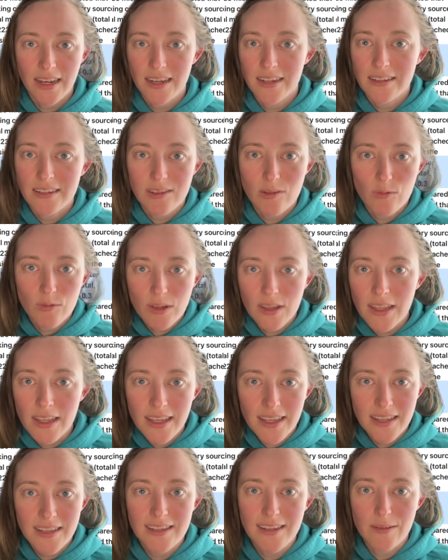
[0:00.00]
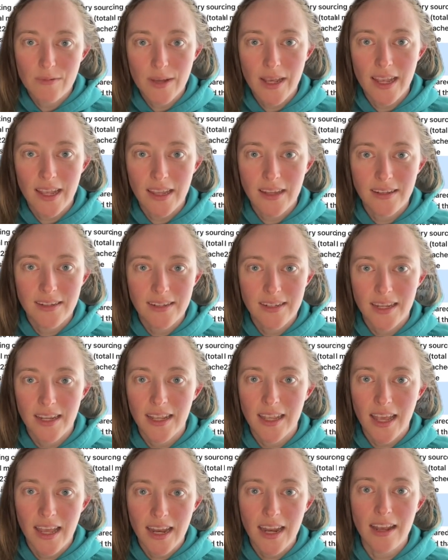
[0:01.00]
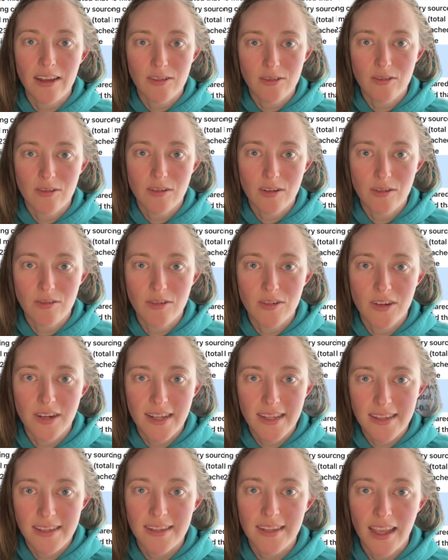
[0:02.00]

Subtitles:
And it's a really easy way to get extra nutrients